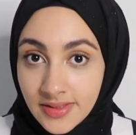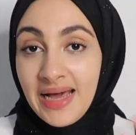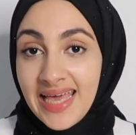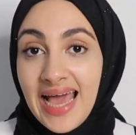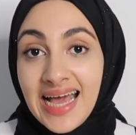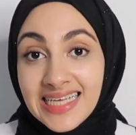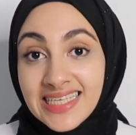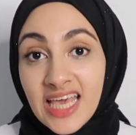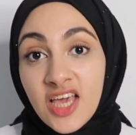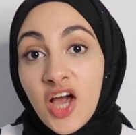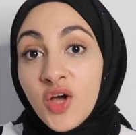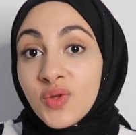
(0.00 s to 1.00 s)
By
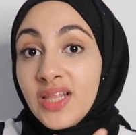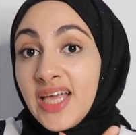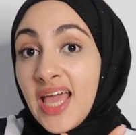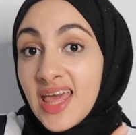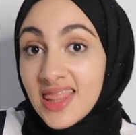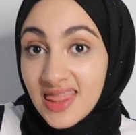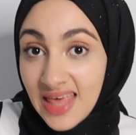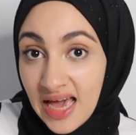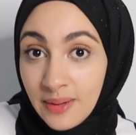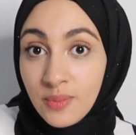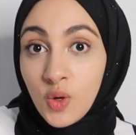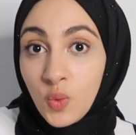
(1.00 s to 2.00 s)
asking only
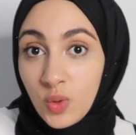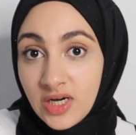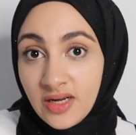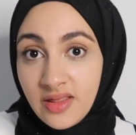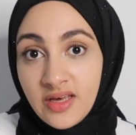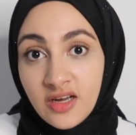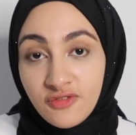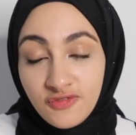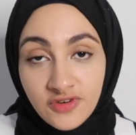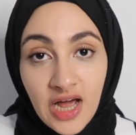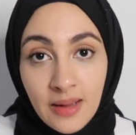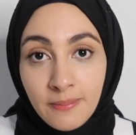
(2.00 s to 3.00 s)
them where they are
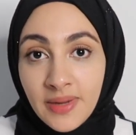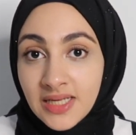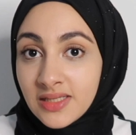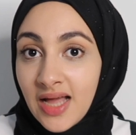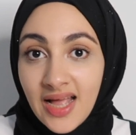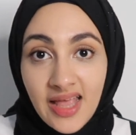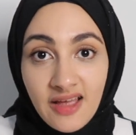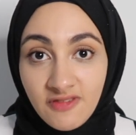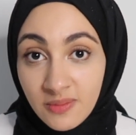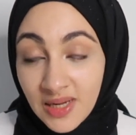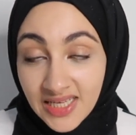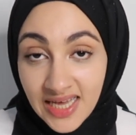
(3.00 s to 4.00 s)
from, but not
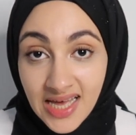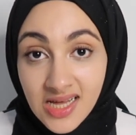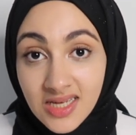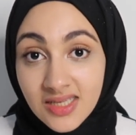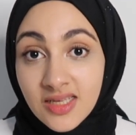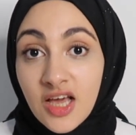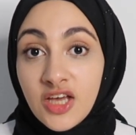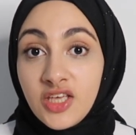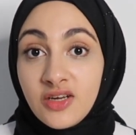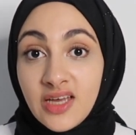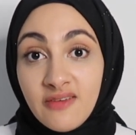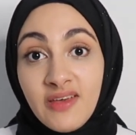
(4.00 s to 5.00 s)
everybody else,
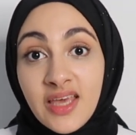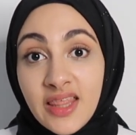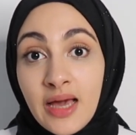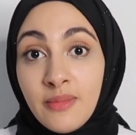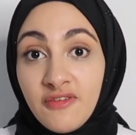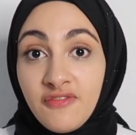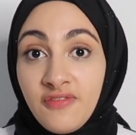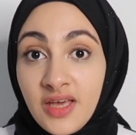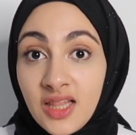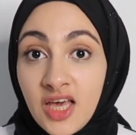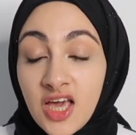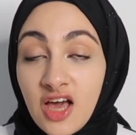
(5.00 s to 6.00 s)
you're giving them a
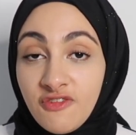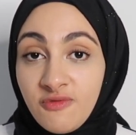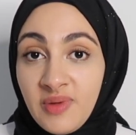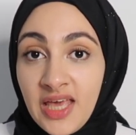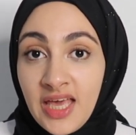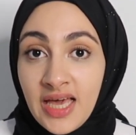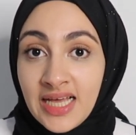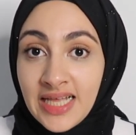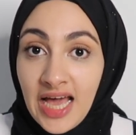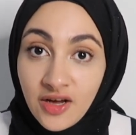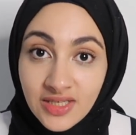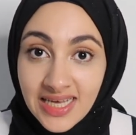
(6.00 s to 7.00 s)
feeling of being an
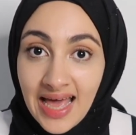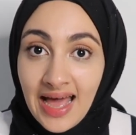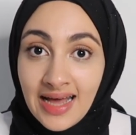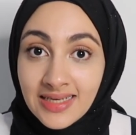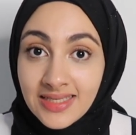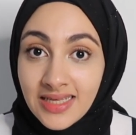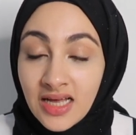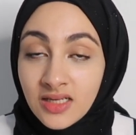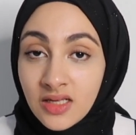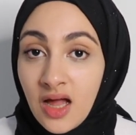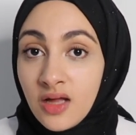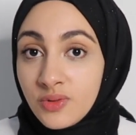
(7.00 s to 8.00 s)
outcast and
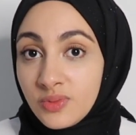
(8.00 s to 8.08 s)
not